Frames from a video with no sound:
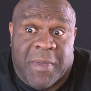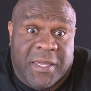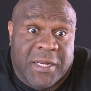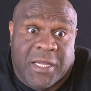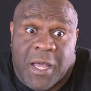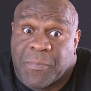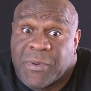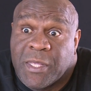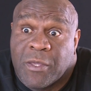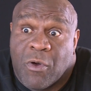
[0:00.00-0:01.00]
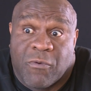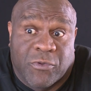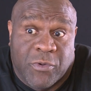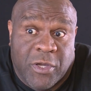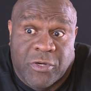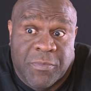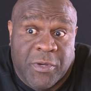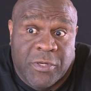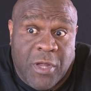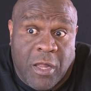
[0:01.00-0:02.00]
making a company over $300
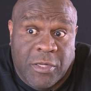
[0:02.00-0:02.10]
million,